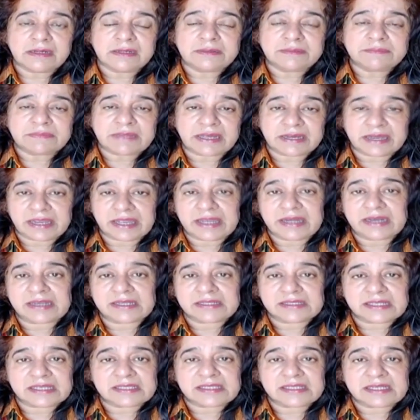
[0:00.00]
again,
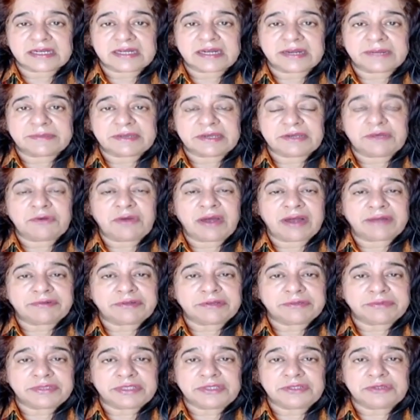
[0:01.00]
as I said, I mean, you have
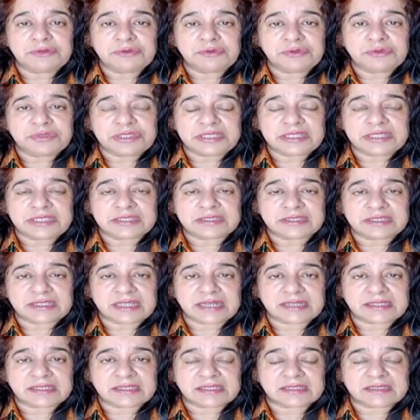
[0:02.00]
to be choosy here.
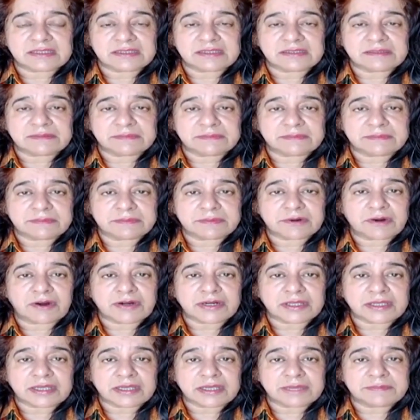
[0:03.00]
That's the
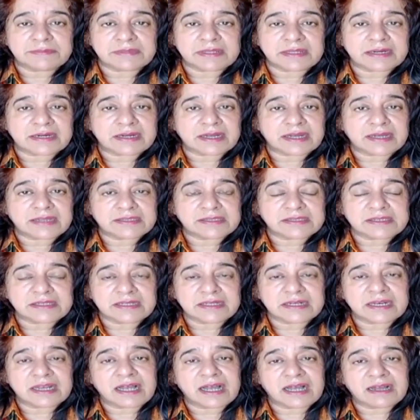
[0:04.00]
broad theme that I
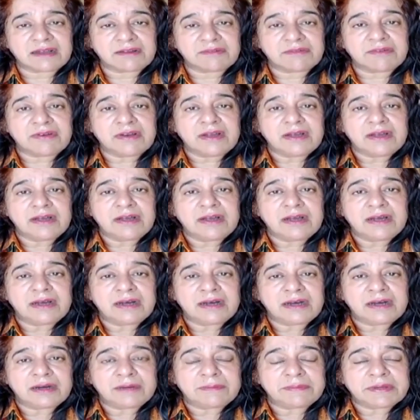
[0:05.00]
still have,
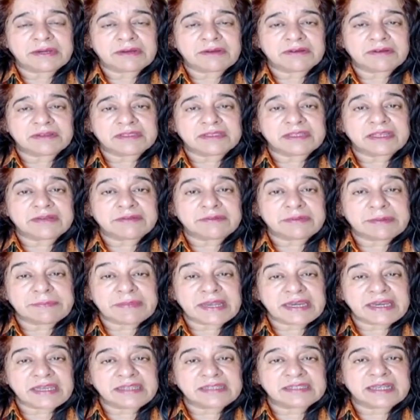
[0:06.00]
because there will be
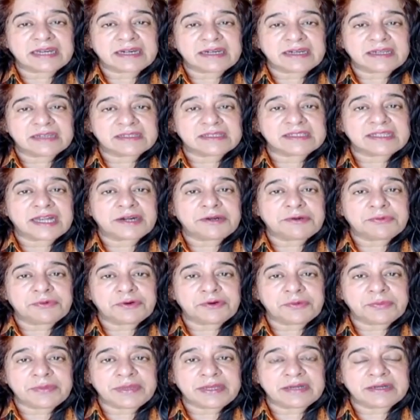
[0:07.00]
many sectors that
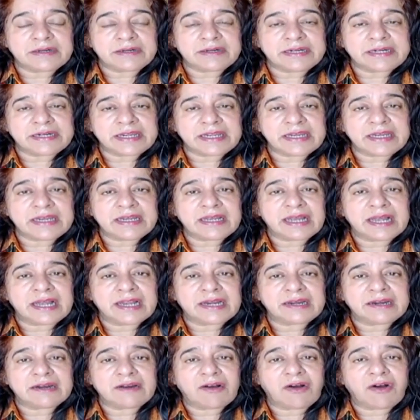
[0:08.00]
would be hurting.
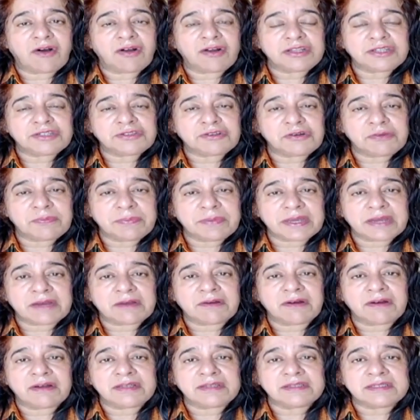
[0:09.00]
And also
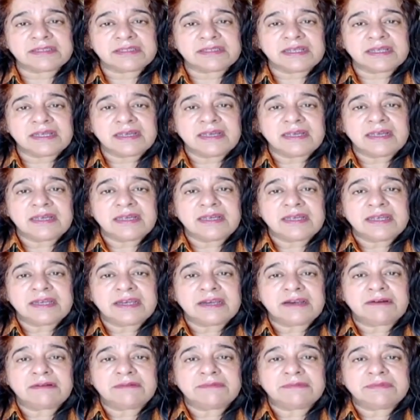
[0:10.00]
because
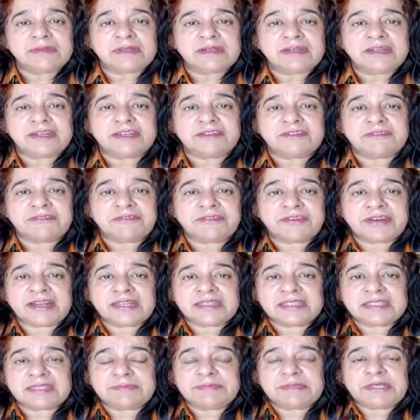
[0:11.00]
the
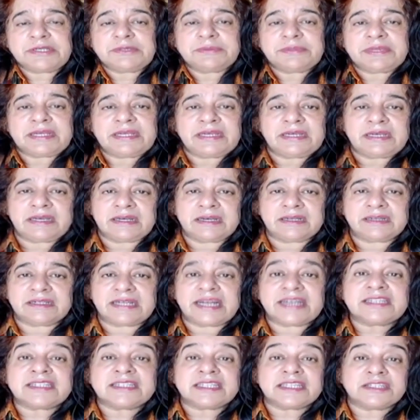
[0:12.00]
difference between,
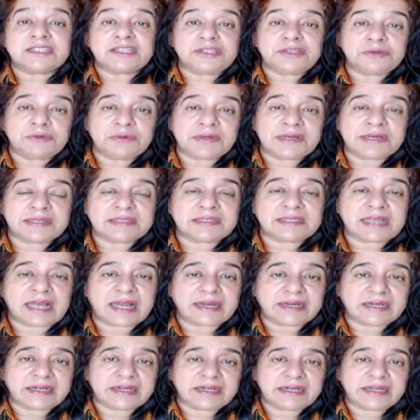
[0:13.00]
let's say, the US
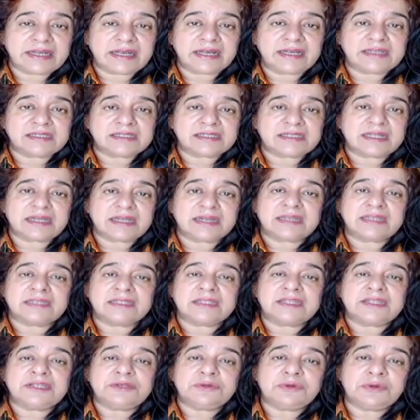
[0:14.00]
and India is that in
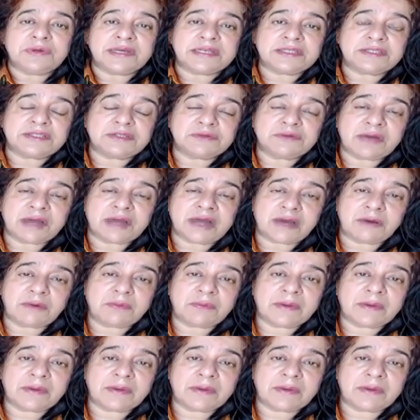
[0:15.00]
the US, you have,